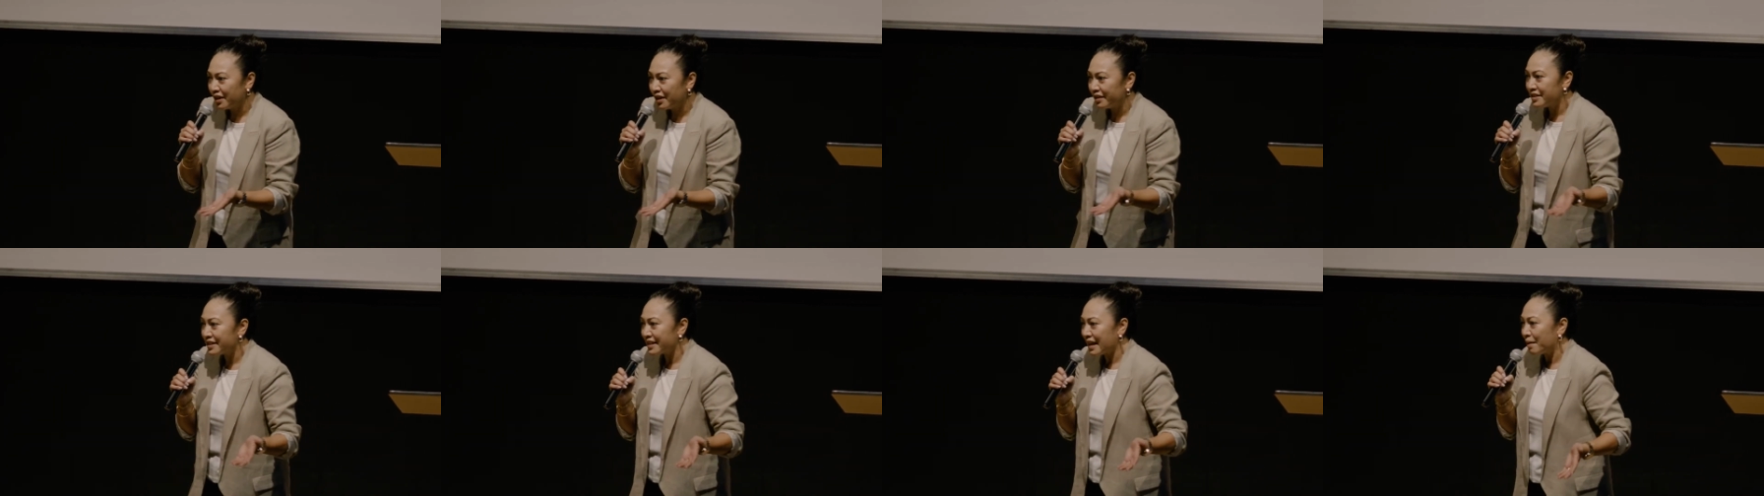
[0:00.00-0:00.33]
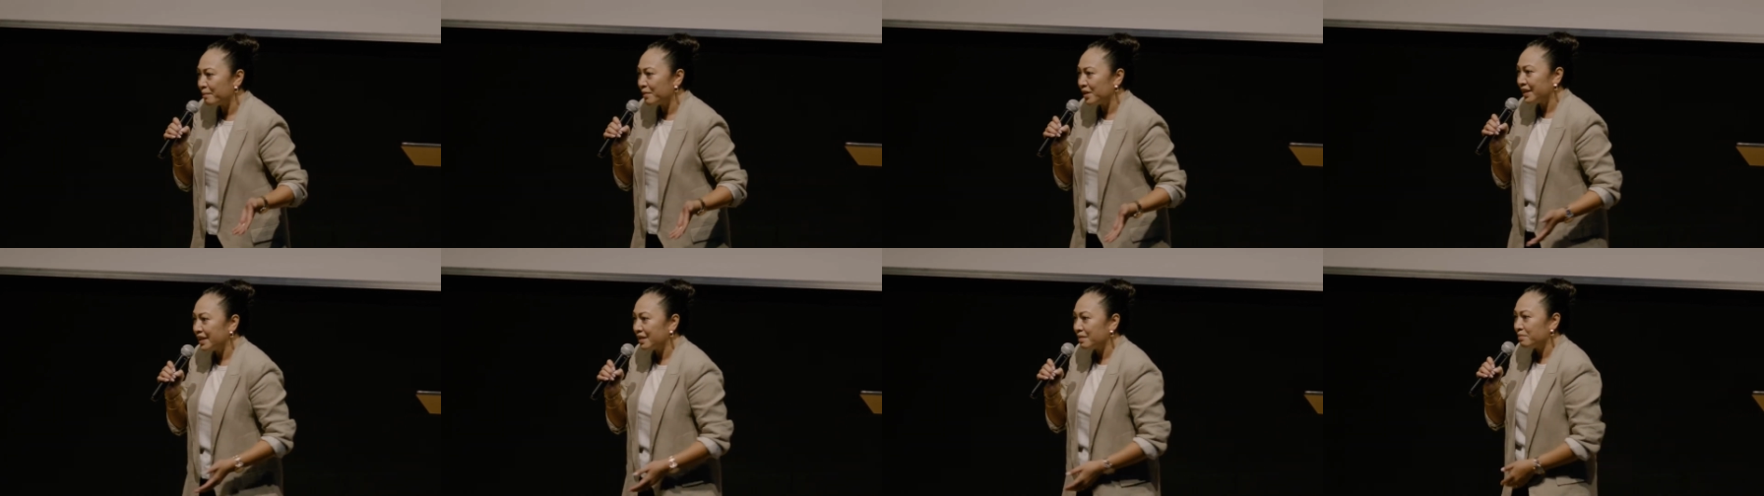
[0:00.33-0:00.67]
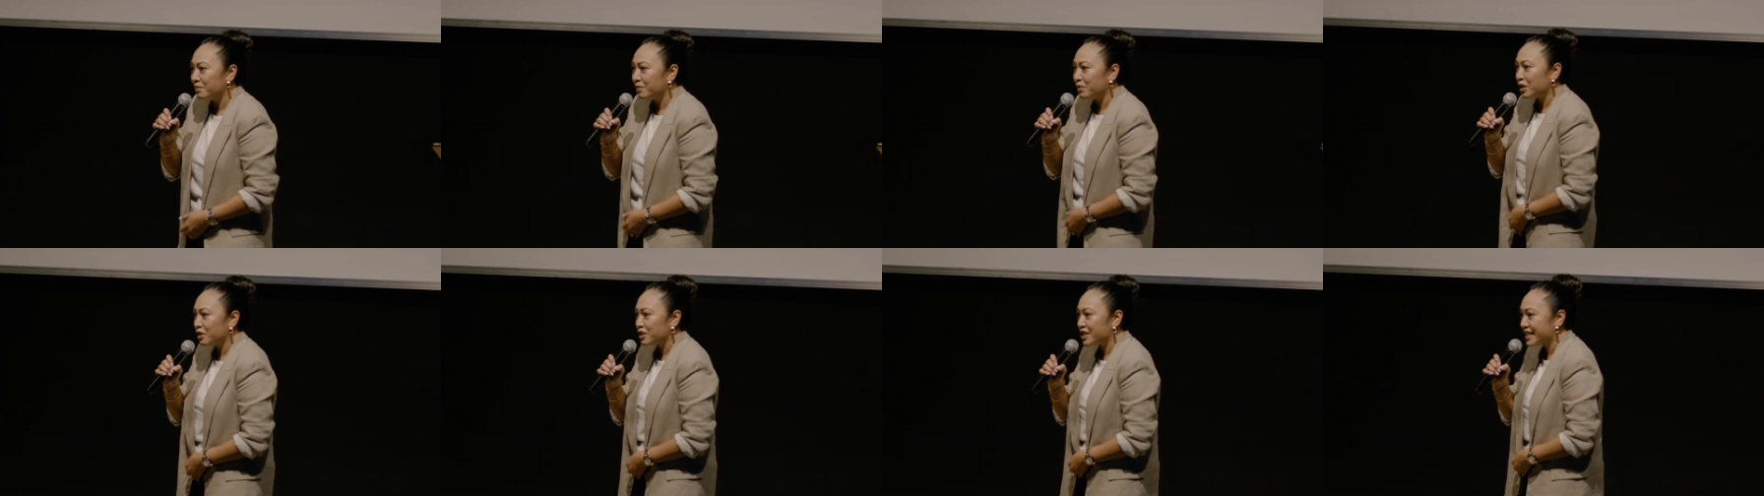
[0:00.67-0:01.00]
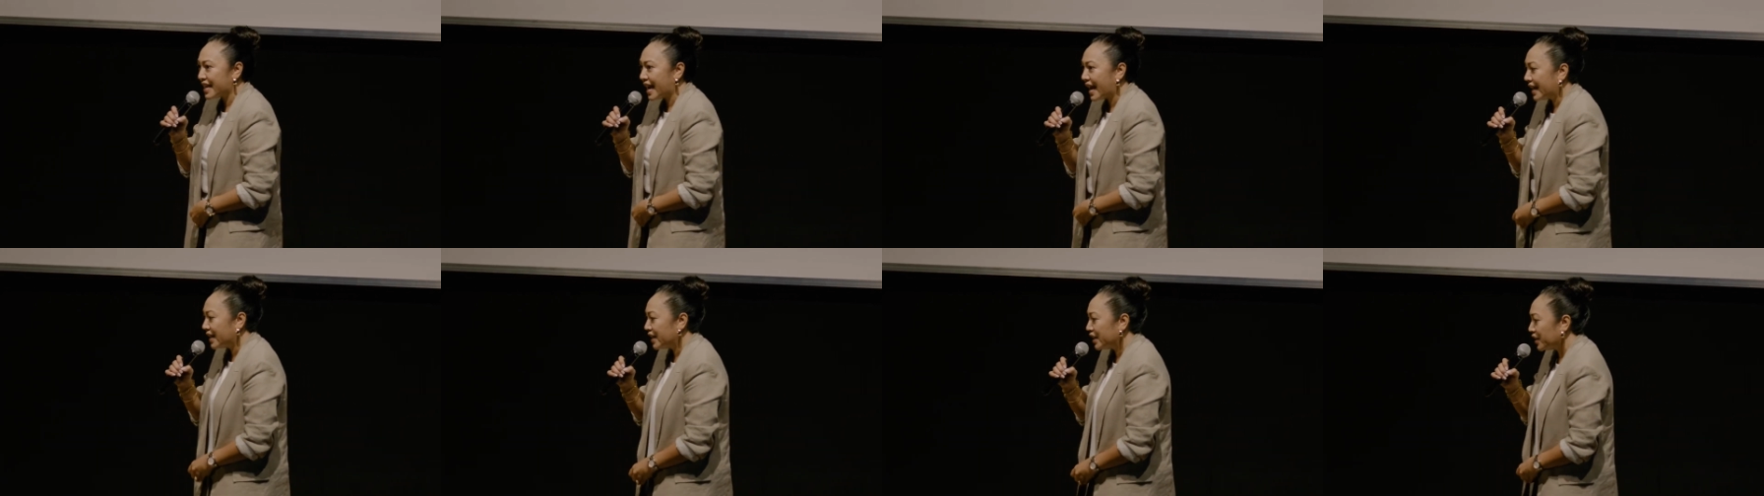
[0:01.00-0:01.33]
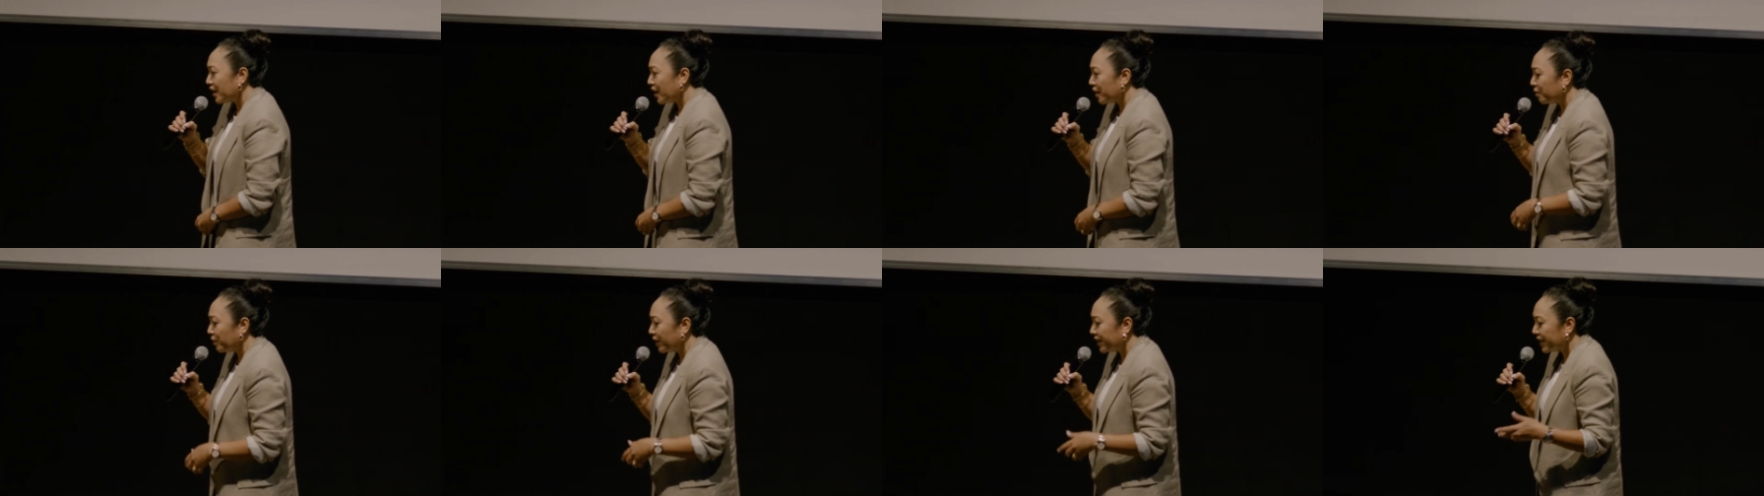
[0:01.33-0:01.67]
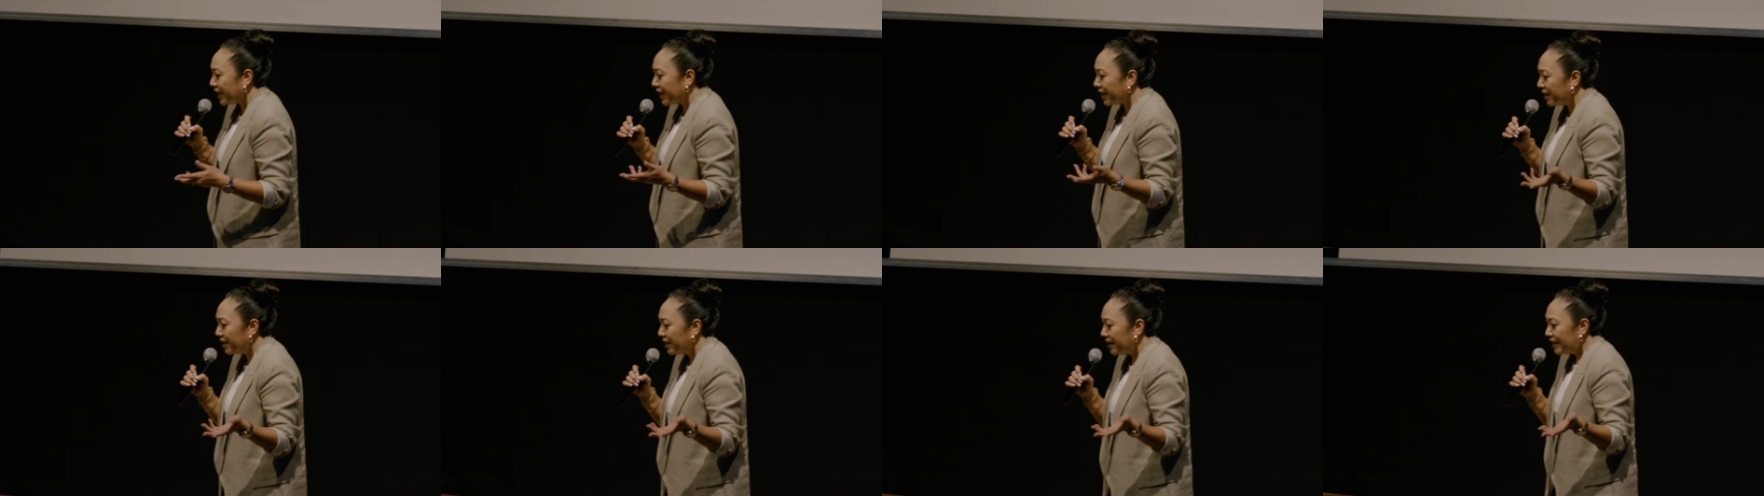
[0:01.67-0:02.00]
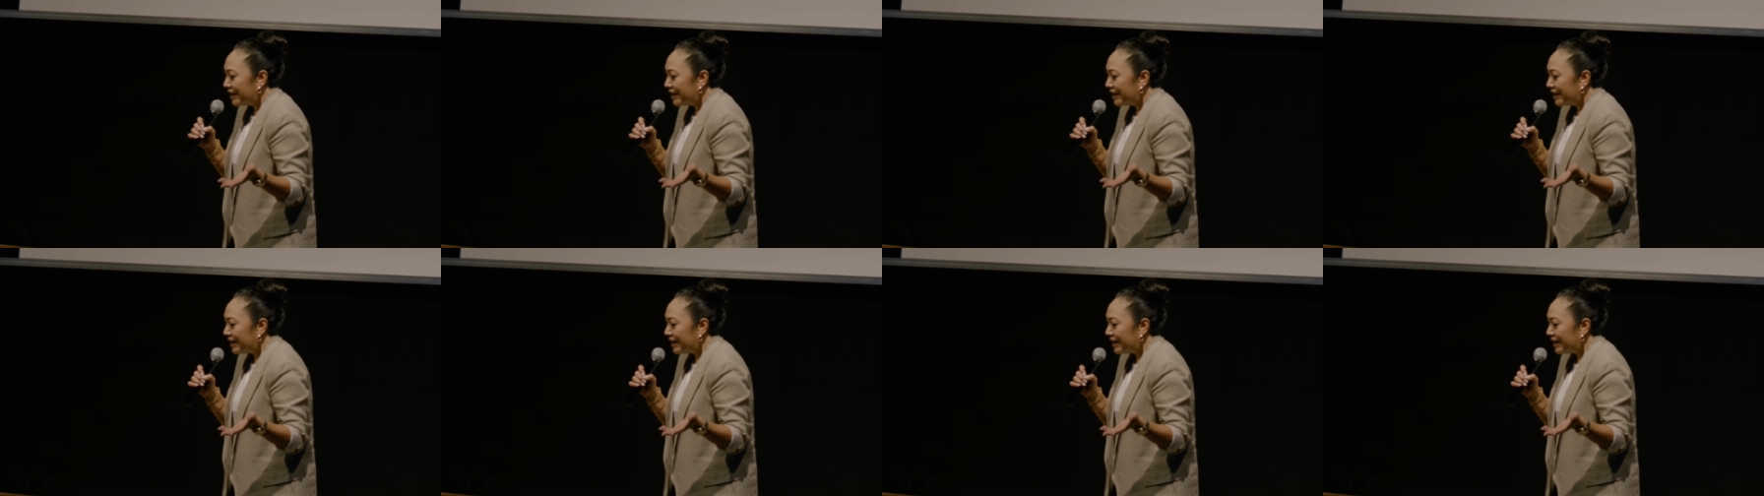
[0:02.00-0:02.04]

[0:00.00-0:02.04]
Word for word: some of them will say, you know, when they're,